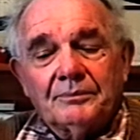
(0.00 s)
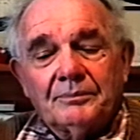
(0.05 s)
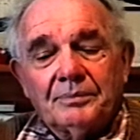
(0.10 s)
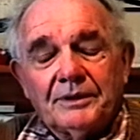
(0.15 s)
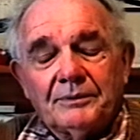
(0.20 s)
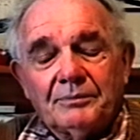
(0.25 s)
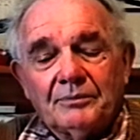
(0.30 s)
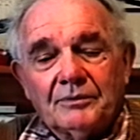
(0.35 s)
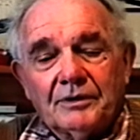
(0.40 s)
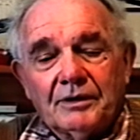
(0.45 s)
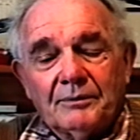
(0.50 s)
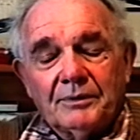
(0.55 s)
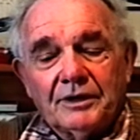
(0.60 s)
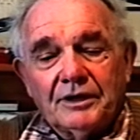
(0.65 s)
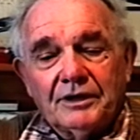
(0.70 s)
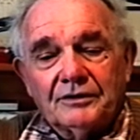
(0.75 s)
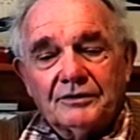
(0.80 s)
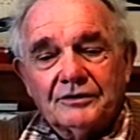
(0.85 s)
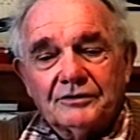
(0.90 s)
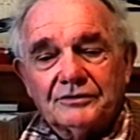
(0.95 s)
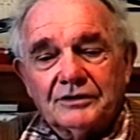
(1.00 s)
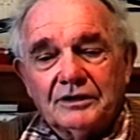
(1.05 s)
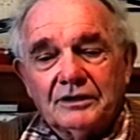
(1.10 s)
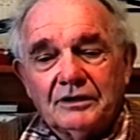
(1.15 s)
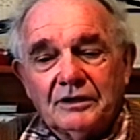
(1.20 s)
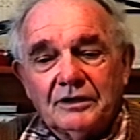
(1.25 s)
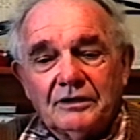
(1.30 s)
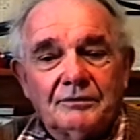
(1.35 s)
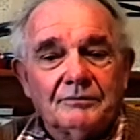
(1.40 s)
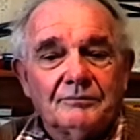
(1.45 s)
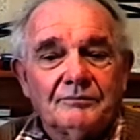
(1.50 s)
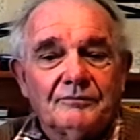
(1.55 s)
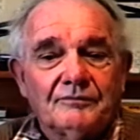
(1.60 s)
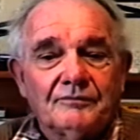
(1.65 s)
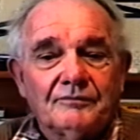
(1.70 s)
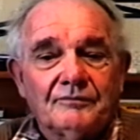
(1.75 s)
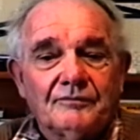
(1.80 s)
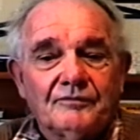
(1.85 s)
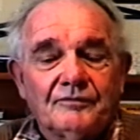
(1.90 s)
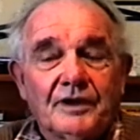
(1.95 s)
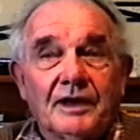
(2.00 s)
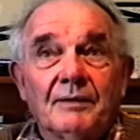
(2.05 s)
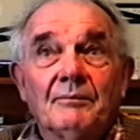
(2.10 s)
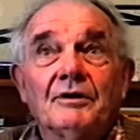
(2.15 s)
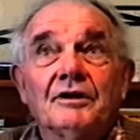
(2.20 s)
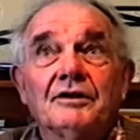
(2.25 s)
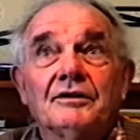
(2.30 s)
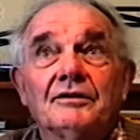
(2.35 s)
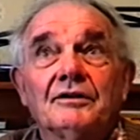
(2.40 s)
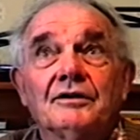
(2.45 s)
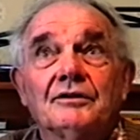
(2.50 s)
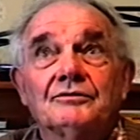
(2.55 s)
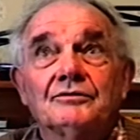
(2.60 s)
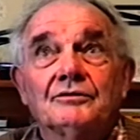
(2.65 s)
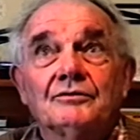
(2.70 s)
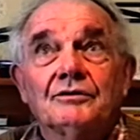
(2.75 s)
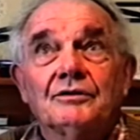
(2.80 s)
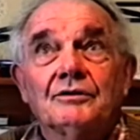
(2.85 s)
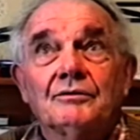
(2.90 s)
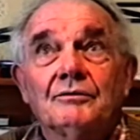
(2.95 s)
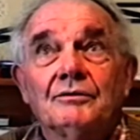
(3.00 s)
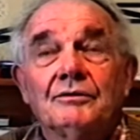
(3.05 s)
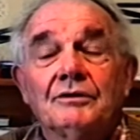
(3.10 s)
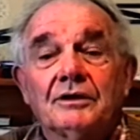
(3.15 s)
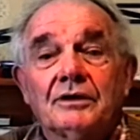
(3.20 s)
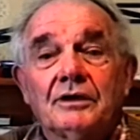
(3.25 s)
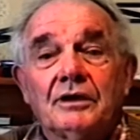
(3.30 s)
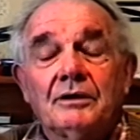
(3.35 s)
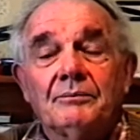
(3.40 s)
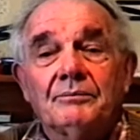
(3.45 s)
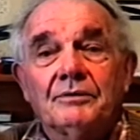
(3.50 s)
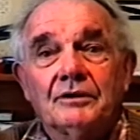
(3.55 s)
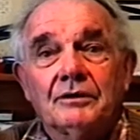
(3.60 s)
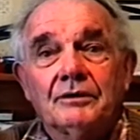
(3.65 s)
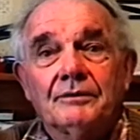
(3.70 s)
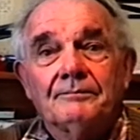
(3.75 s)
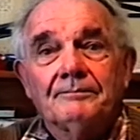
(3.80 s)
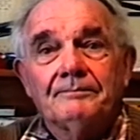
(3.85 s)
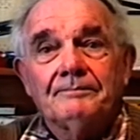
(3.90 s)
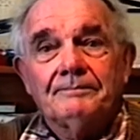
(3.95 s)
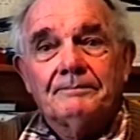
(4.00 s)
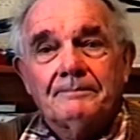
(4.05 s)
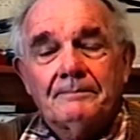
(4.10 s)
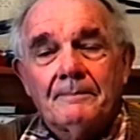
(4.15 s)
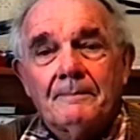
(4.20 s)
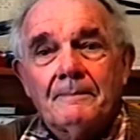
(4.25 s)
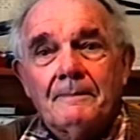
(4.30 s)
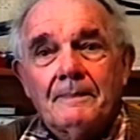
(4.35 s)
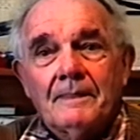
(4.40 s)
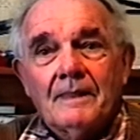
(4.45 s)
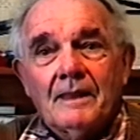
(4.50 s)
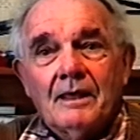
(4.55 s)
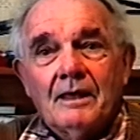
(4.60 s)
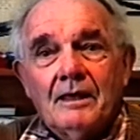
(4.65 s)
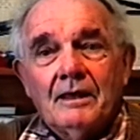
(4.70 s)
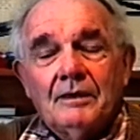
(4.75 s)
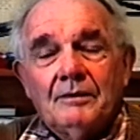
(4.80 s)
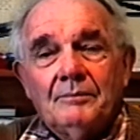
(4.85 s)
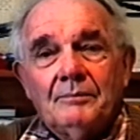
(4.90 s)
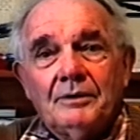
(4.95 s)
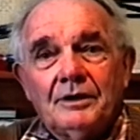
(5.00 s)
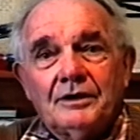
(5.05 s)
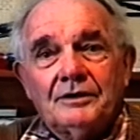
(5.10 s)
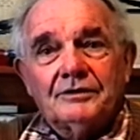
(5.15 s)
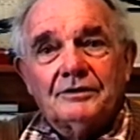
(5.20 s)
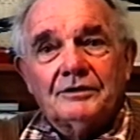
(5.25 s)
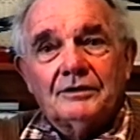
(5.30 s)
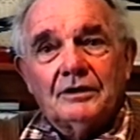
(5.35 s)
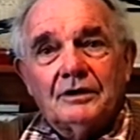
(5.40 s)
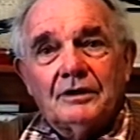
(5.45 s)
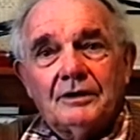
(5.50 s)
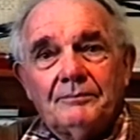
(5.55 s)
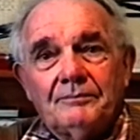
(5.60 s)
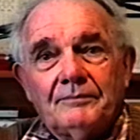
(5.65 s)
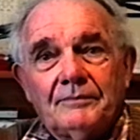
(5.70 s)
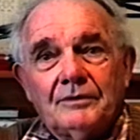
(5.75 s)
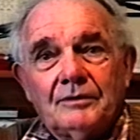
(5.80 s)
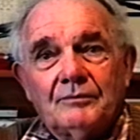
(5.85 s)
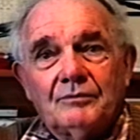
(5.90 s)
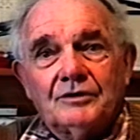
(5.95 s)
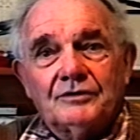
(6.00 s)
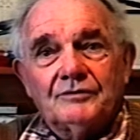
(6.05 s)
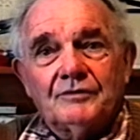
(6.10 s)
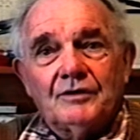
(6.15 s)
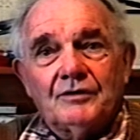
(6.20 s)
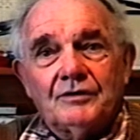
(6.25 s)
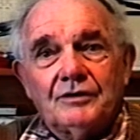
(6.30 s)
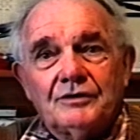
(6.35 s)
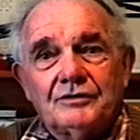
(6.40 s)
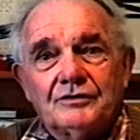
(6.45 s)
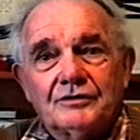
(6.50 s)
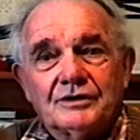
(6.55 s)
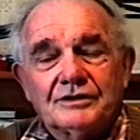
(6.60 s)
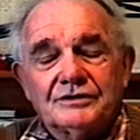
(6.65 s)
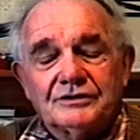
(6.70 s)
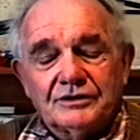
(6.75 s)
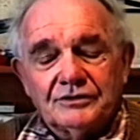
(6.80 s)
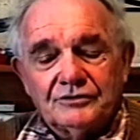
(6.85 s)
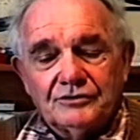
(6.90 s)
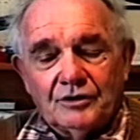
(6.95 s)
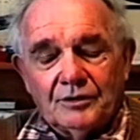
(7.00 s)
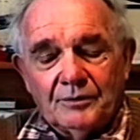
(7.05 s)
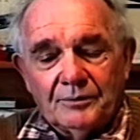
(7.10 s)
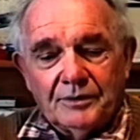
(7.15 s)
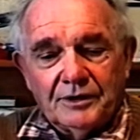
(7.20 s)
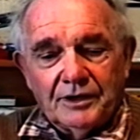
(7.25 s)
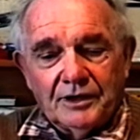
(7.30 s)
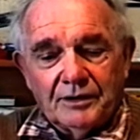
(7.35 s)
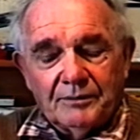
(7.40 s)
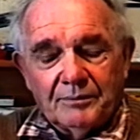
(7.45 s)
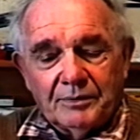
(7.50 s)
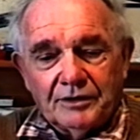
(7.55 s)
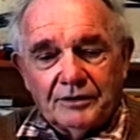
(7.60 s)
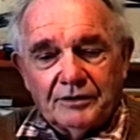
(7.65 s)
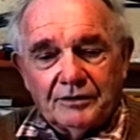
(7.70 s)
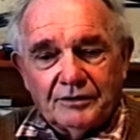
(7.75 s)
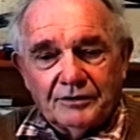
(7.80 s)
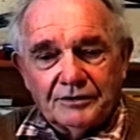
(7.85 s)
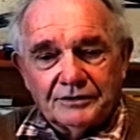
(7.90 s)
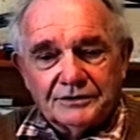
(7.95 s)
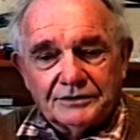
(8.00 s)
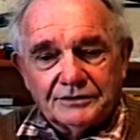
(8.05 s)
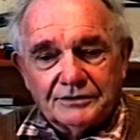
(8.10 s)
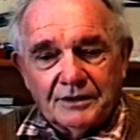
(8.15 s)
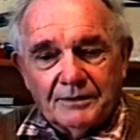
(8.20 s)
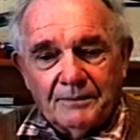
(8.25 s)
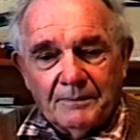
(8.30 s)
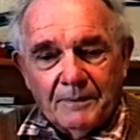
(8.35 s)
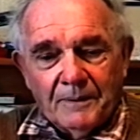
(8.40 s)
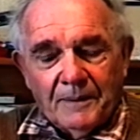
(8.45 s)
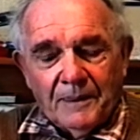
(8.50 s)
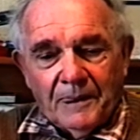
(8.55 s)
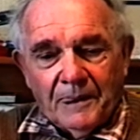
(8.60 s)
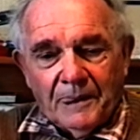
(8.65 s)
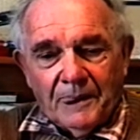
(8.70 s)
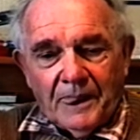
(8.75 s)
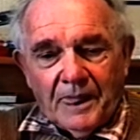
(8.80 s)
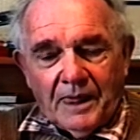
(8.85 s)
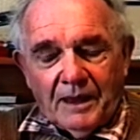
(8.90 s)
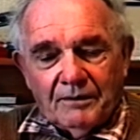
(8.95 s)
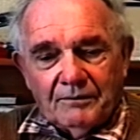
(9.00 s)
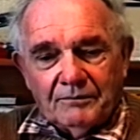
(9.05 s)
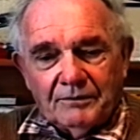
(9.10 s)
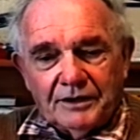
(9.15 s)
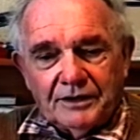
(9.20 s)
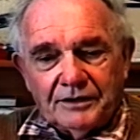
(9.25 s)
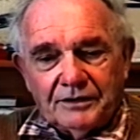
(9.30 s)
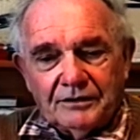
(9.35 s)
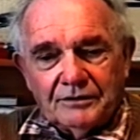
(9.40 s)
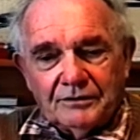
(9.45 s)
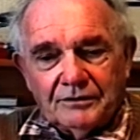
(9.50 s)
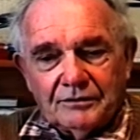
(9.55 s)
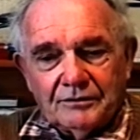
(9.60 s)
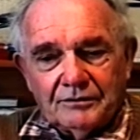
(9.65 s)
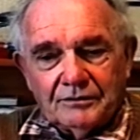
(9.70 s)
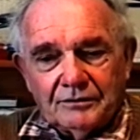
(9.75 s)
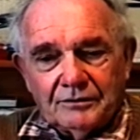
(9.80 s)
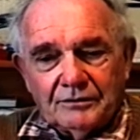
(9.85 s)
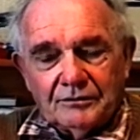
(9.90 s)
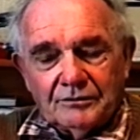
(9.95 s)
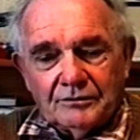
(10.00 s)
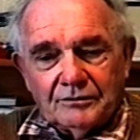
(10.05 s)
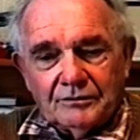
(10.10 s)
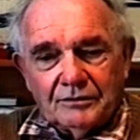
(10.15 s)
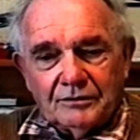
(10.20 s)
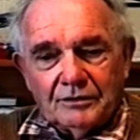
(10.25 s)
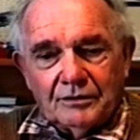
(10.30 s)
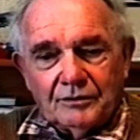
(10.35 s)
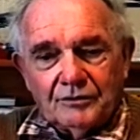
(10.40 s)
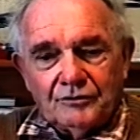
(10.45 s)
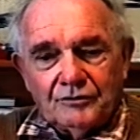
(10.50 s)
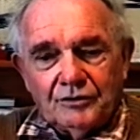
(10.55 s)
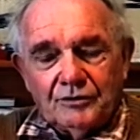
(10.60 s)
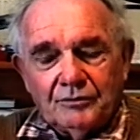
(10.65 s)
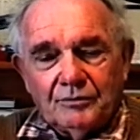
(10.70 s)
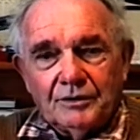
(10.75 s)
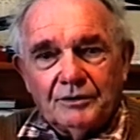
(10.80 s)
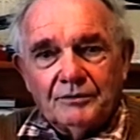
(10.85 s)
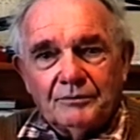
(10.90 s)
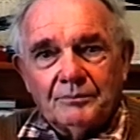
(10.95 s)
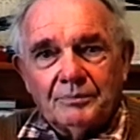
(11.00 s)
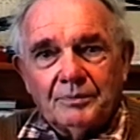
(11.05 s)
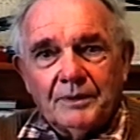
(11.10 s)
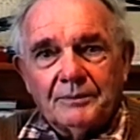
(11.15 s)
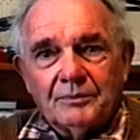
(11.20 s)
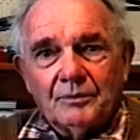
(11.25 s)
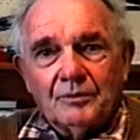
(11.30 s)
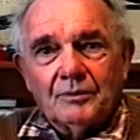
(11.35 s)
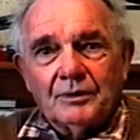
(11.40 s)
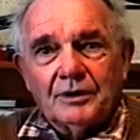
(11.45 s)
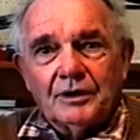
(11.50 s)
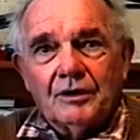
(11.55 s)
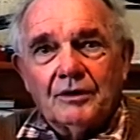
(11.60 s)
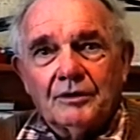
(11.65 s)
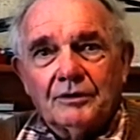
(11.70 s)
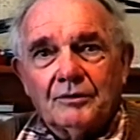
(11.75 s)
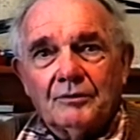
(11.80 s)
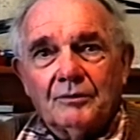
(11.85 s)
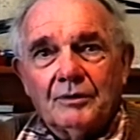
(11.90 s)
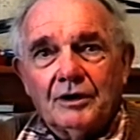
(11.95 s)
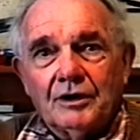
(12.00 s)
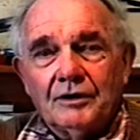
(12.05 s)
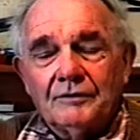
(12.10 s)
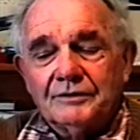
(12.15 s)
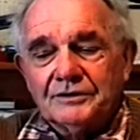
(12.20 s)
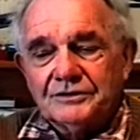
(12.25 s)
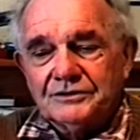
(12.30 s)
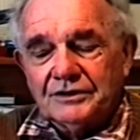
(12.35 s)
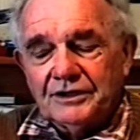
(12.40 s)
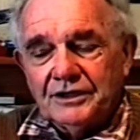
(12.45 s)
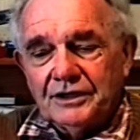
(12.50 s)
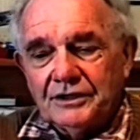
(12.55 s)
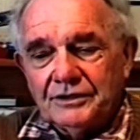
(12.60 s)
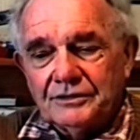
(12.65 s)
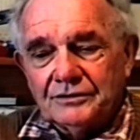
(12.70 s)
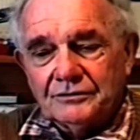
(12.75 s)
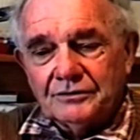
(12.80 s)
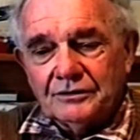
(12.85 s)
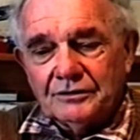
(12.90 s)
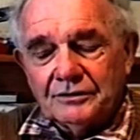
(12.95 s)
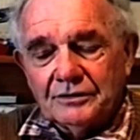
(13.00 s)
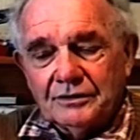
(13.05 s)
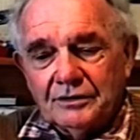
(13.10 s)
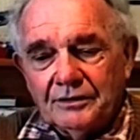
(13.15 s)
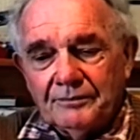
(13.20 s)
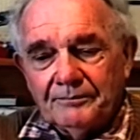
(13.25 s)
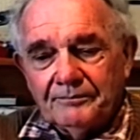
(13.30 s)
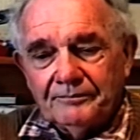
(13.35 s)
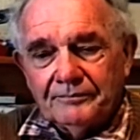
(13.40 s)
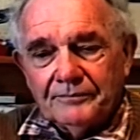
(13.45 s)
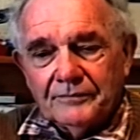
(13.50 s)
people coming out to see their family and that sort of that were in the camp there. But it was a very interesting job there because we, knew when people were going away overseas and